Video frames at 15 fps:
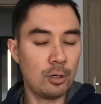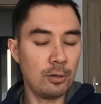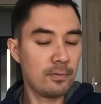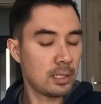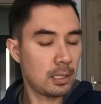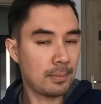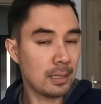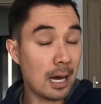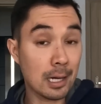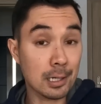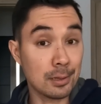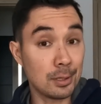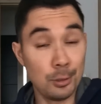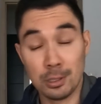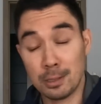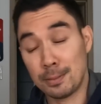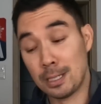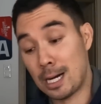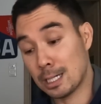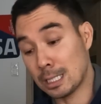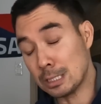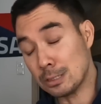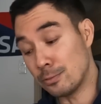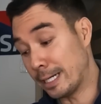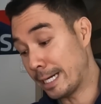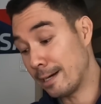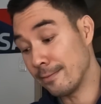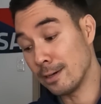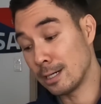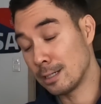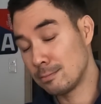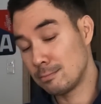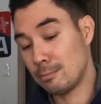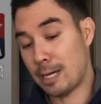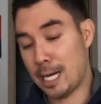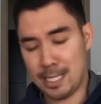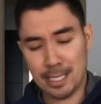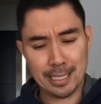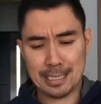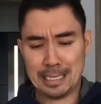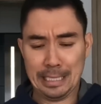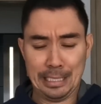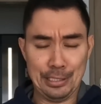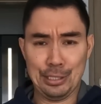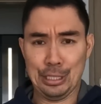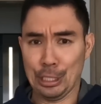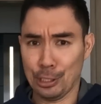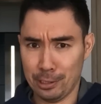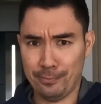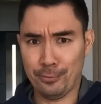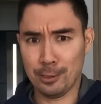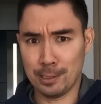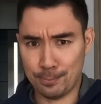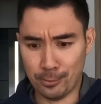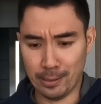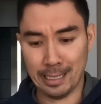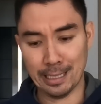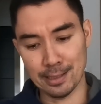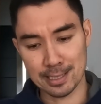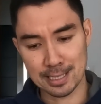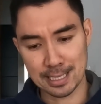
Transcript: over the block, through the block, whatever. I think that's like his 3rd or 4th point in the